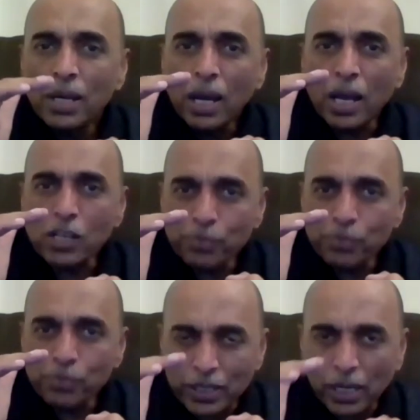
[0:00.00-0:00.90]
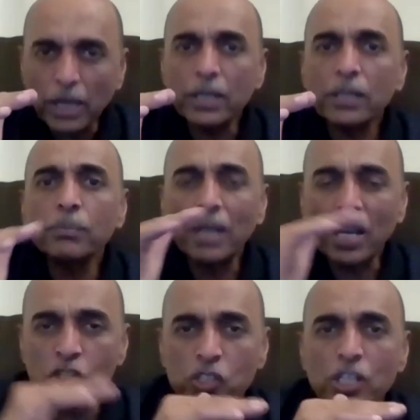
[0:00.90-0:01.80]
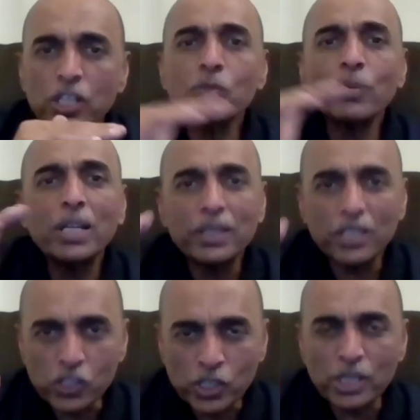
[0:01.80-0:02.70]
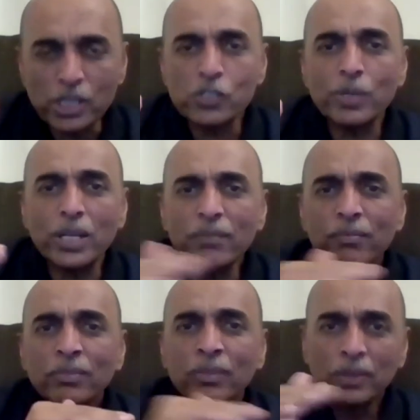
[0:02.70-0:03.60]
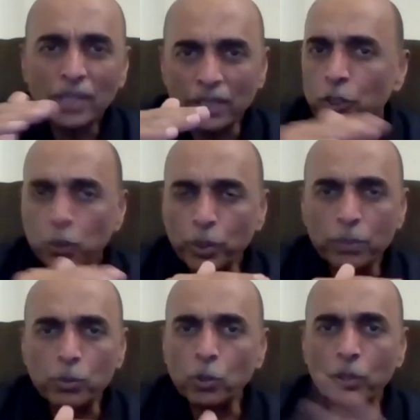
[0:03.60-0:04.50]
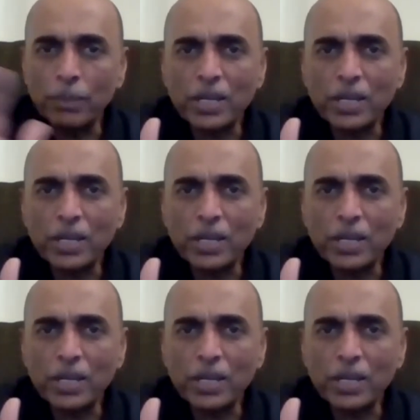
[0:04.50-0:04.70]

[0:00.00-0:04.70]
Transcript: has been higher last year as well and this year as well than the 2-year program.